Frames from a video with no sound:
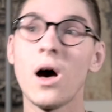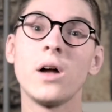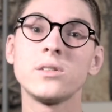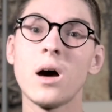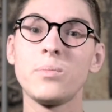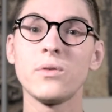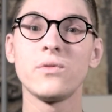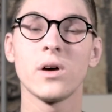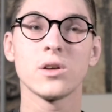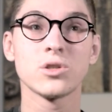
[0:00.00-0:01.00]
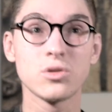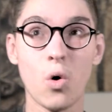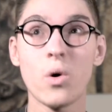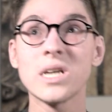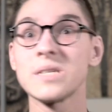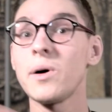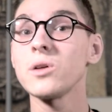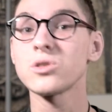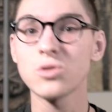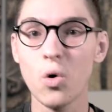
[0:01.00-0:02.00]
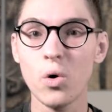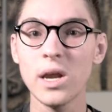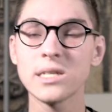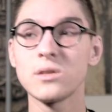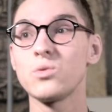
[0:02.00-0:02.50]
on top of stories about stories and